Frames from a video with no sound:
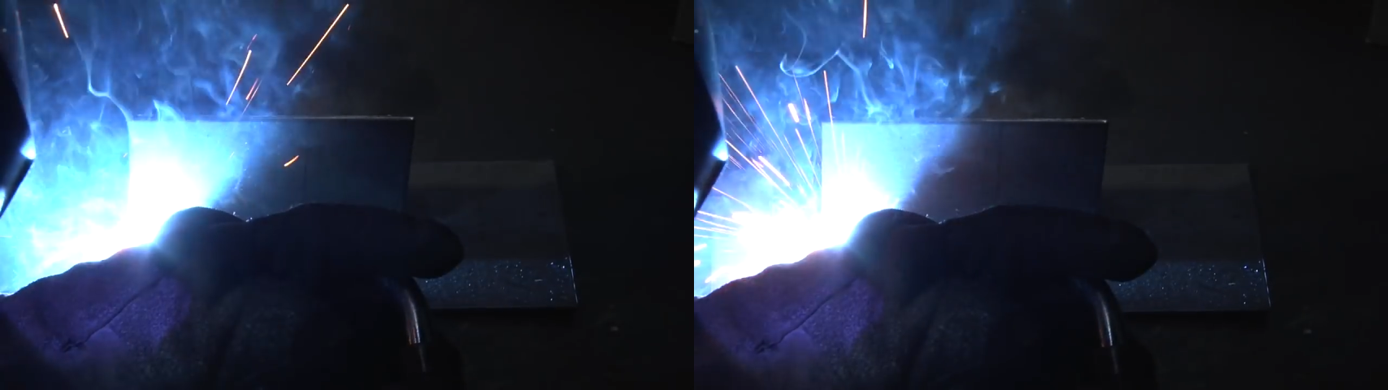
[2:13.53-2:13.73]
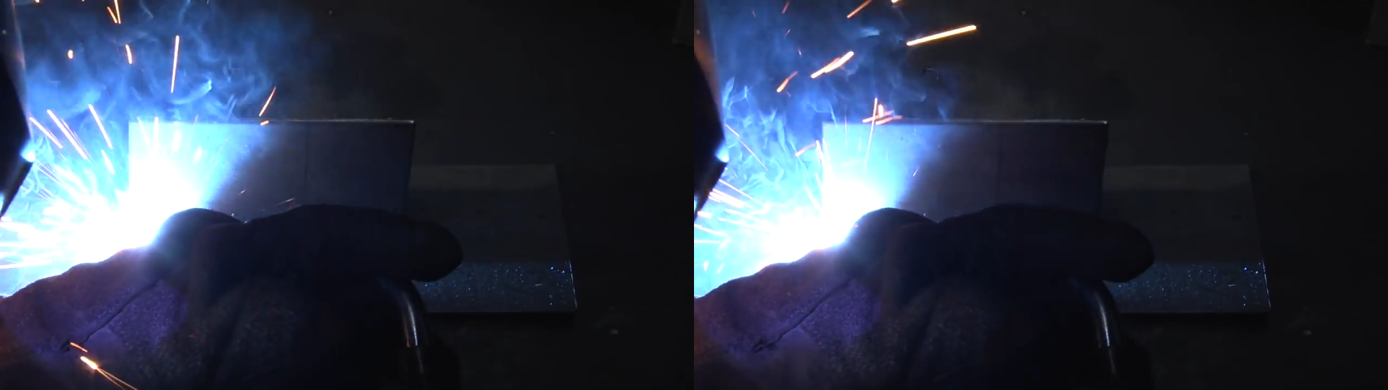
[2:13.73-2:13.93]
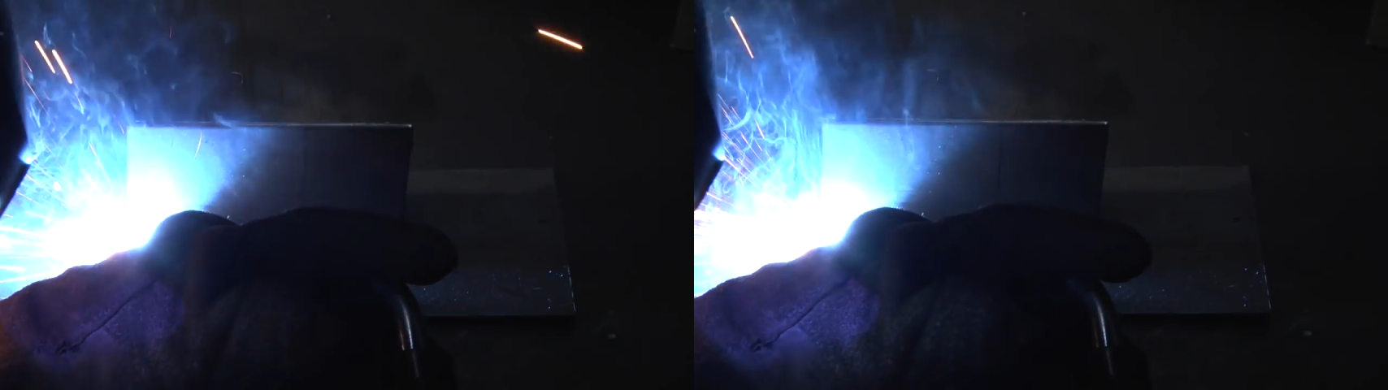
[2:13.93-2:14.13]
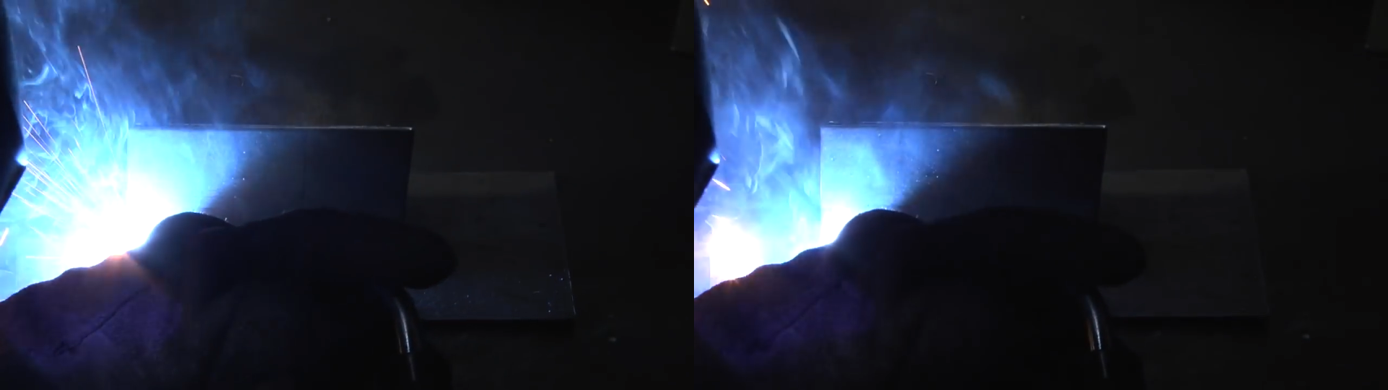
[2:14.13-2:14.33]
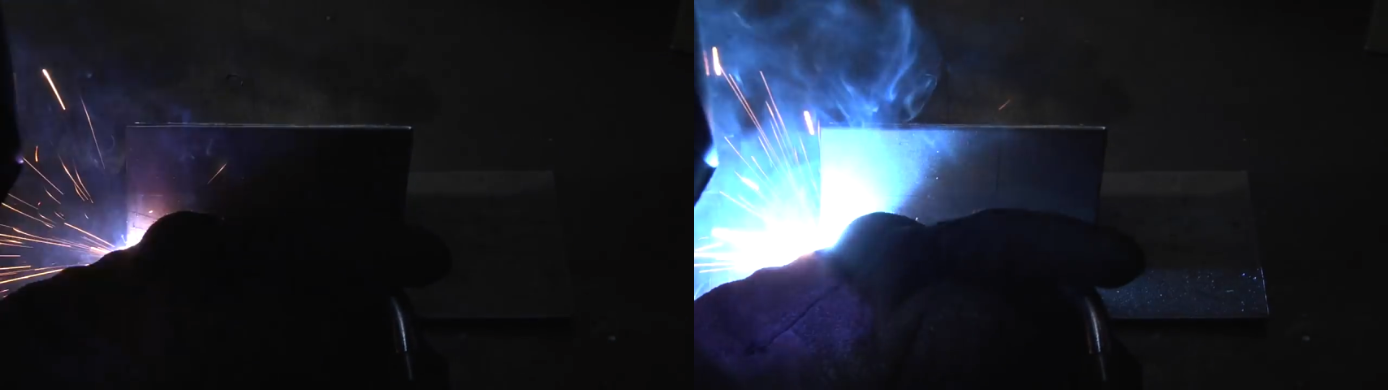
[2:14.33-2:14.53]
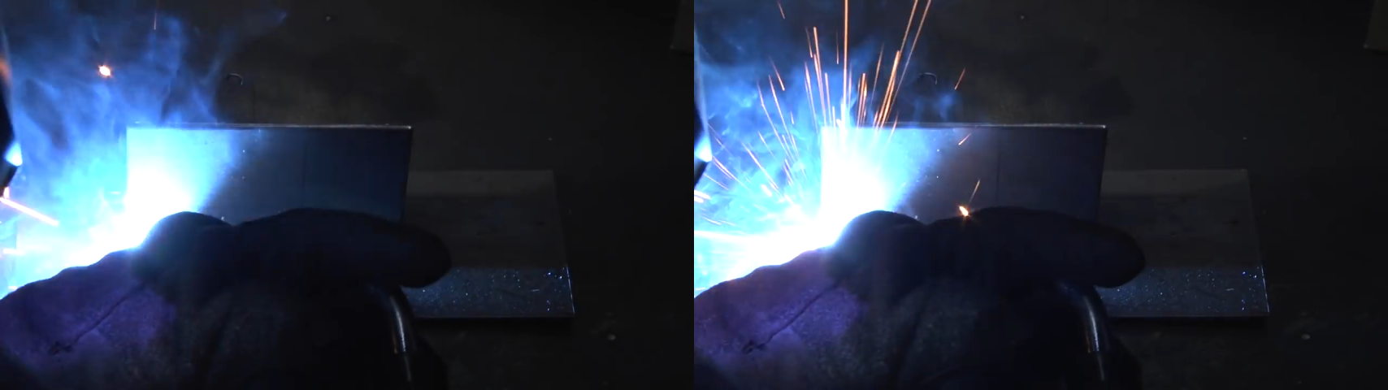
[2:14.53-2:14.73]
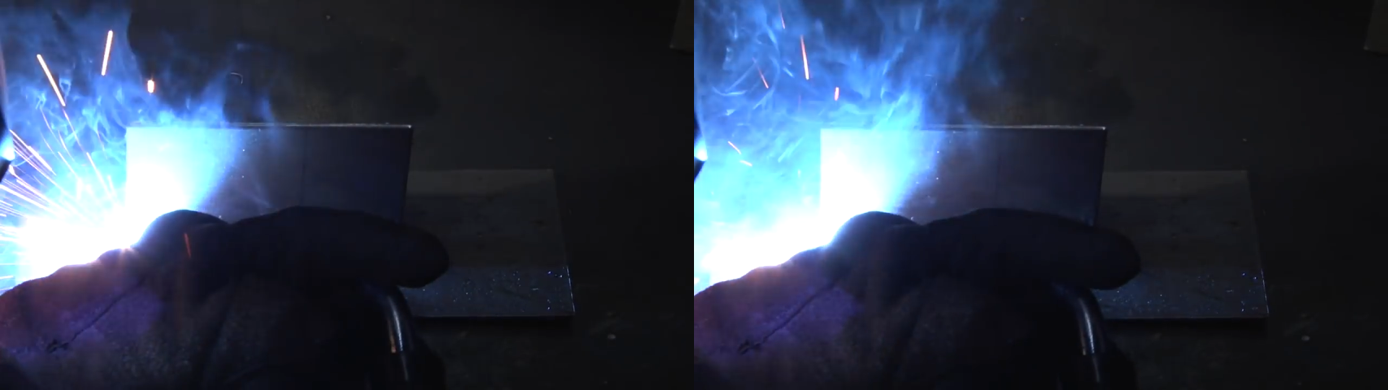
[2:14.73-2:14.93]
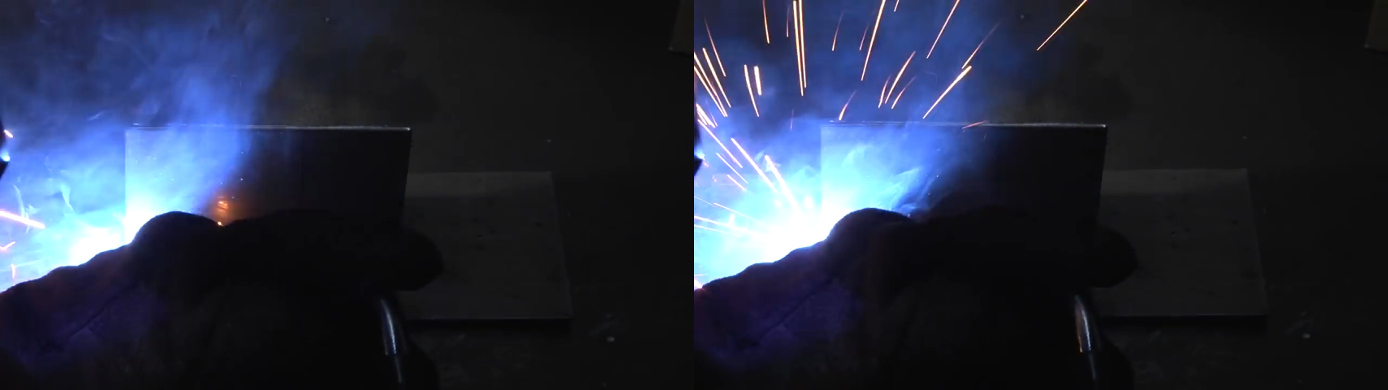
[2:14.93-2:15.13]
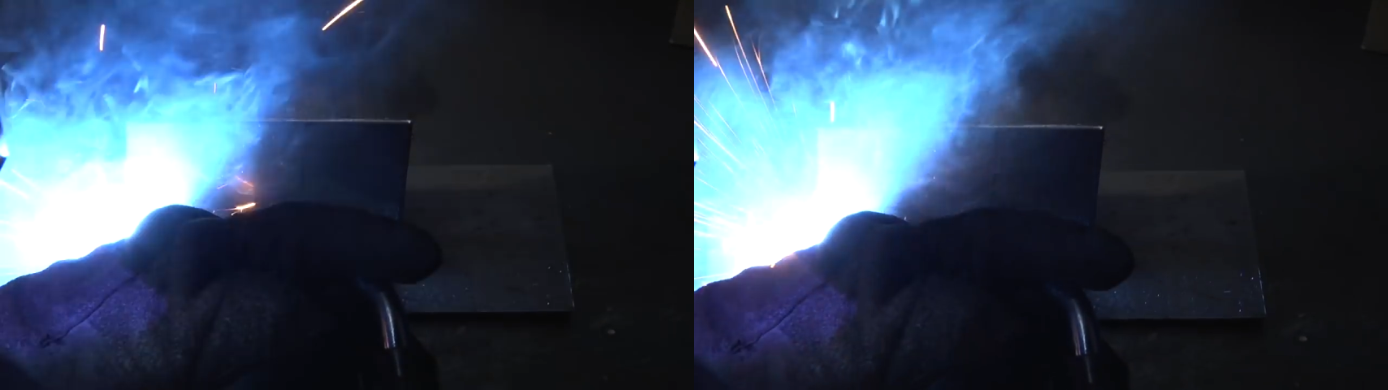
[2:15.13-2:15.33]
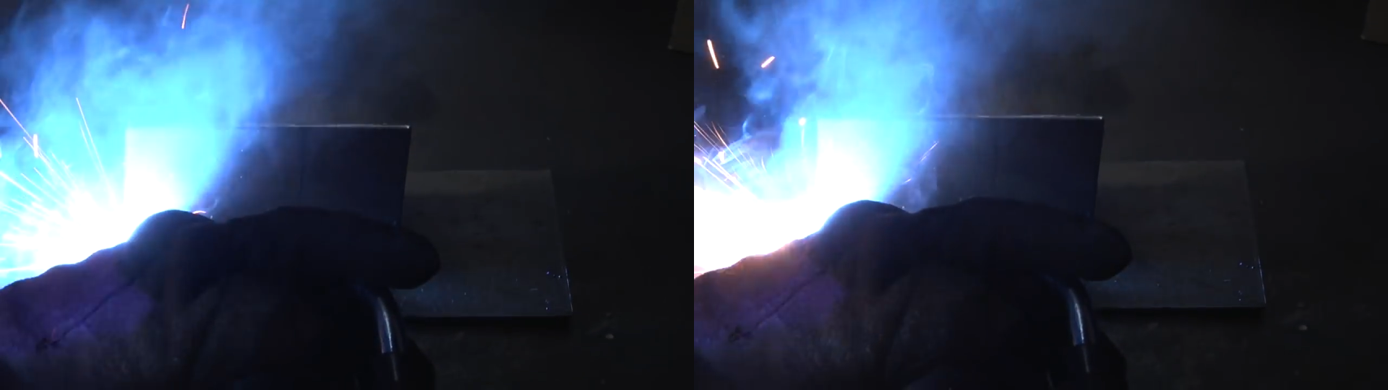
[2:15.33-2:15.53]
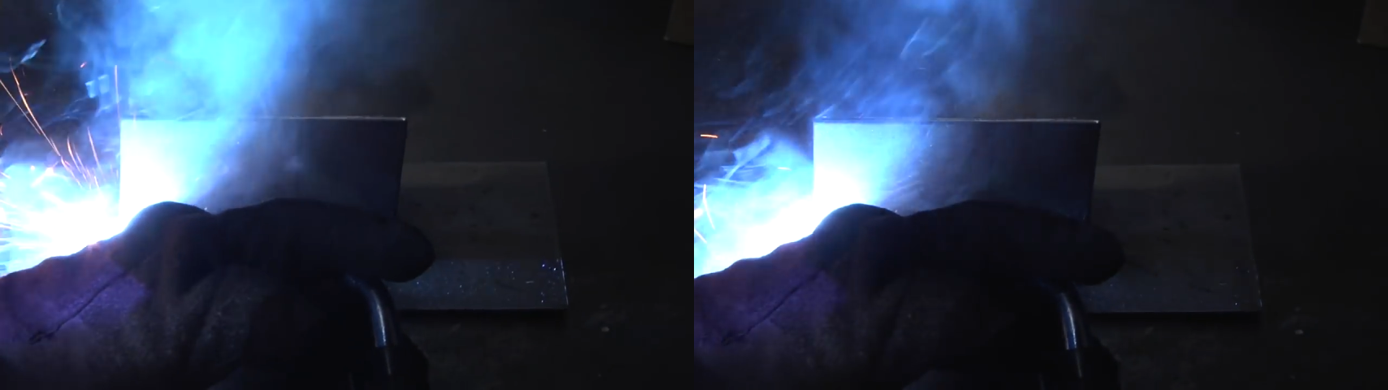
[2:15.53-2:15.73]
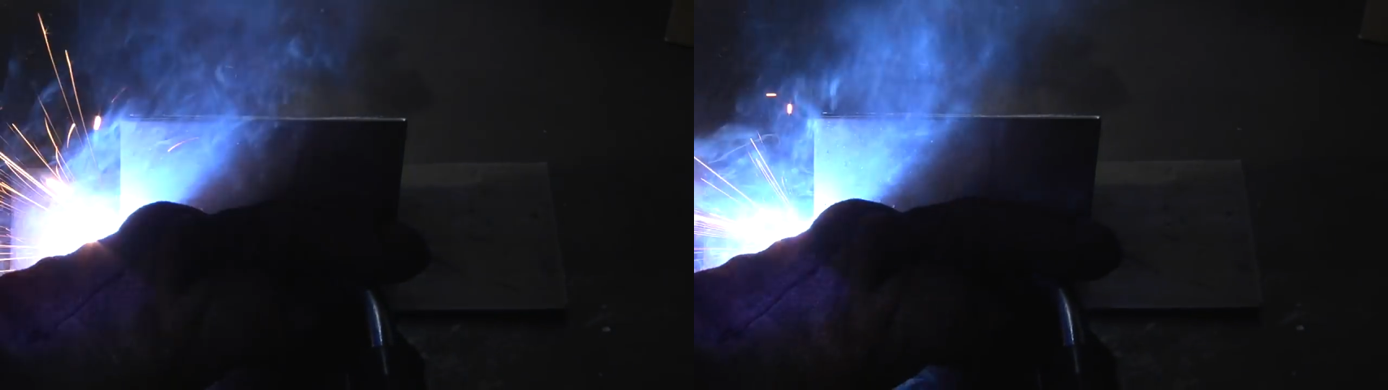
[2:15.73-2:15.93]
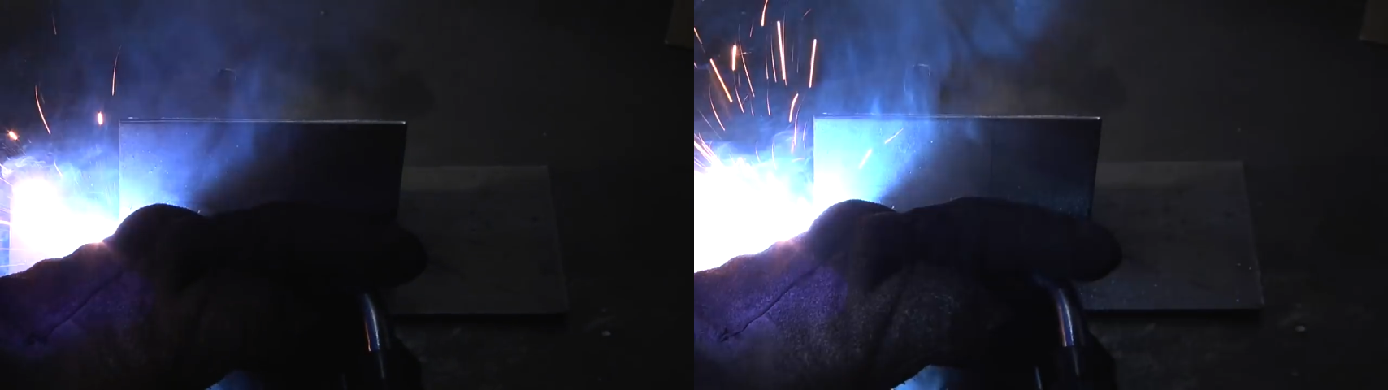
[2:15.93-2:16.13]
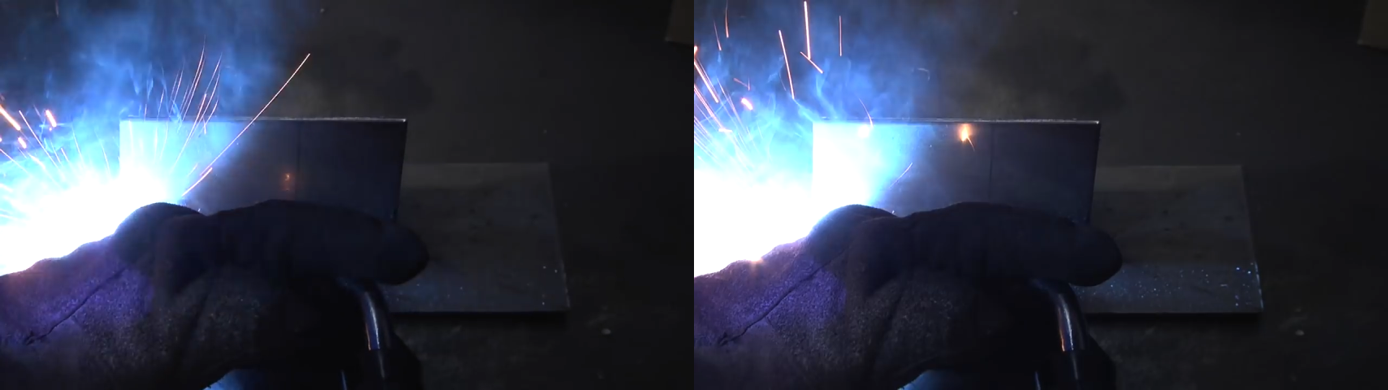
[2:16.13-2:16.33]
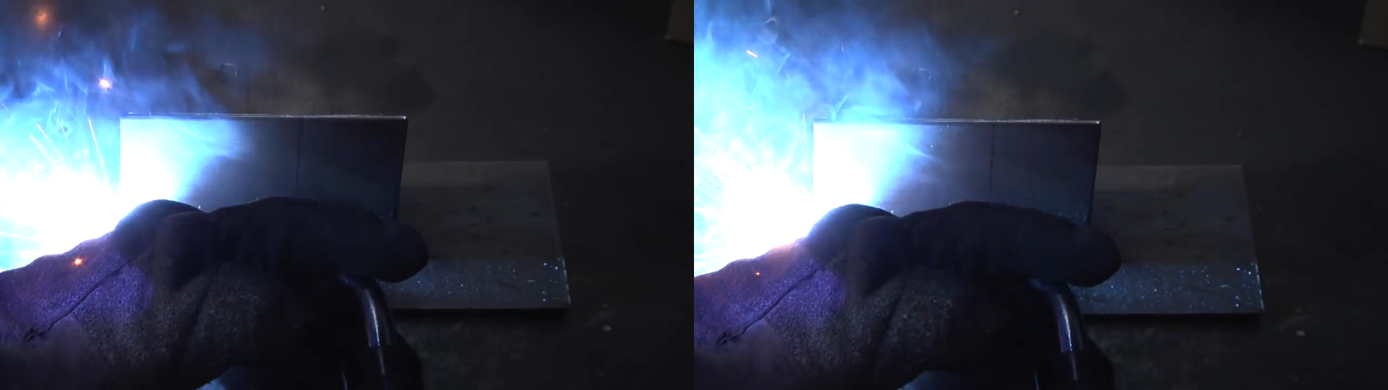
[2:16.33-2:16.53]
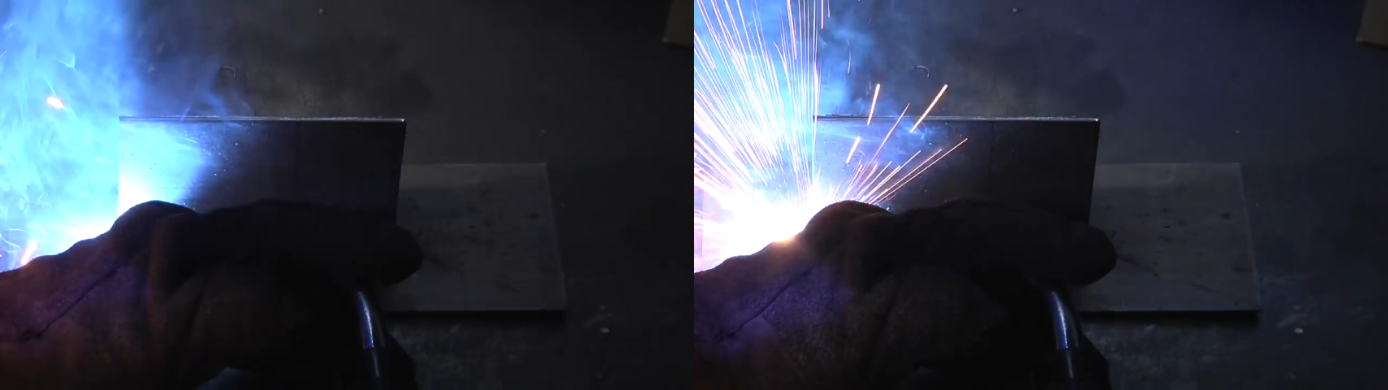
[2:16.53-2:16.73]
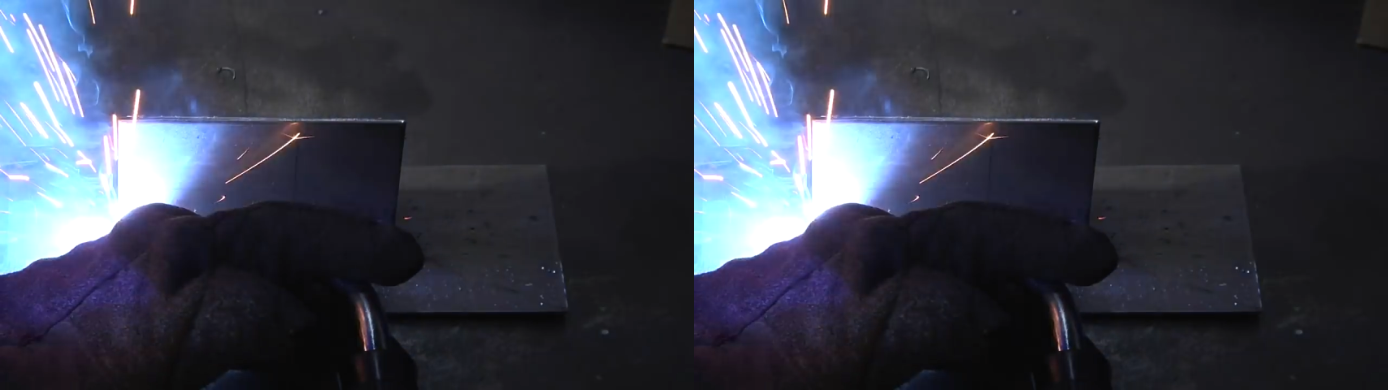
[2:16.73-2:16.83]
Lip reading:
No face is visible, so there are no lips to read.